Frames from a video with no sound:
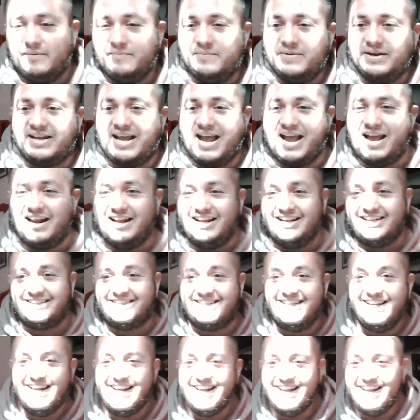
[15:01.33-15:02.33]
on
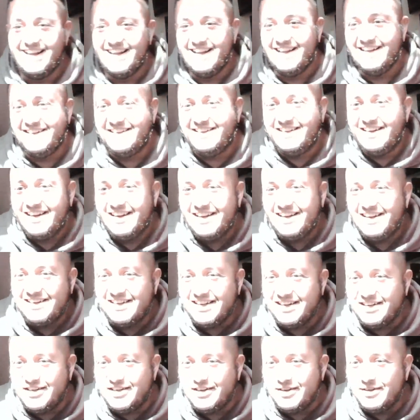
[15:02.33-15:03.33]
mechanics.
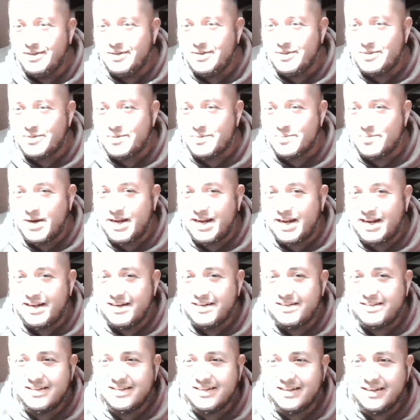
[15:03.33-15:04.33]
Did you lose
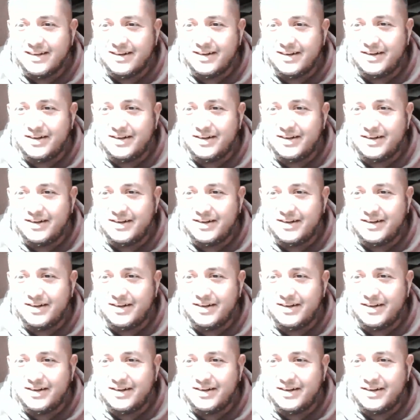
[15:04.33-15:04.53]
weight?